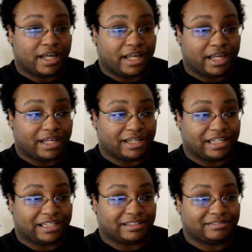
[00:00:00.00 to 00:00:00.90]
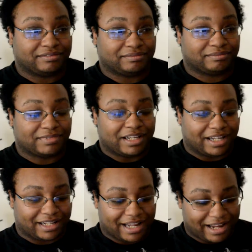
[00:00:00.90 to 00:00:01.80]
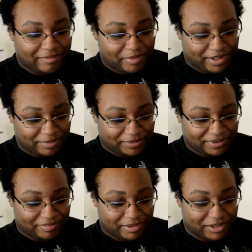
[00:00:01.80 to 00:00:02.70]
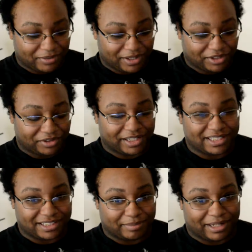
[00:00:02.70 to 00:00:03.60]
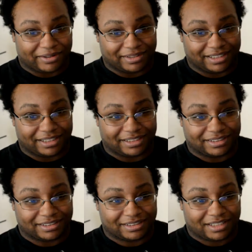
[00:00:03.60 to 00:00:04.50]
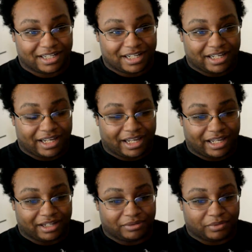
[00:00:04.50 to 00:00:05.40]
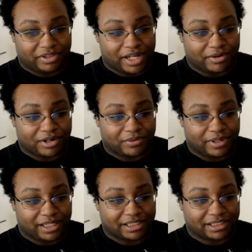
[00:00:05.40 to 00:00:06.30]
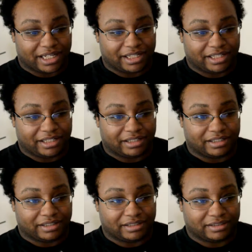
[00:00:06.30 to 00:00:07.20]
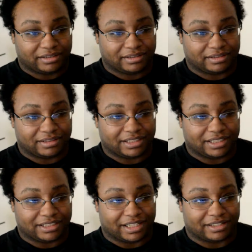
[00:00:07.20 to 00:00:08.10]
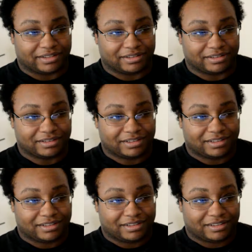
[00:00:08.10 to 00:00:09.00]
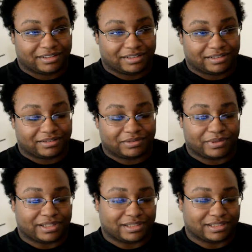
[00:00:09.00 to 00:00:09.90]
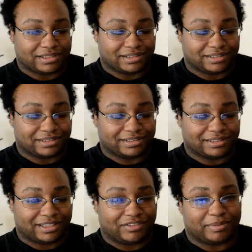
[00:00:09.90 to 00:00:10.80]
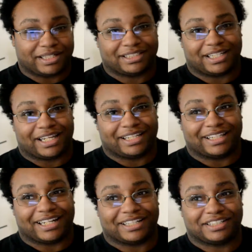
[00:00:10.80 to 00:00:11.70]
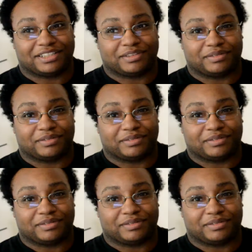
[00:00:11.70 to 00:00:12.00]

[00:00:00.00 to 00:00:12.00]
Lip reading: And a lot of people have been going crazy about these. And without going into any detail, well, everybody's saying that it's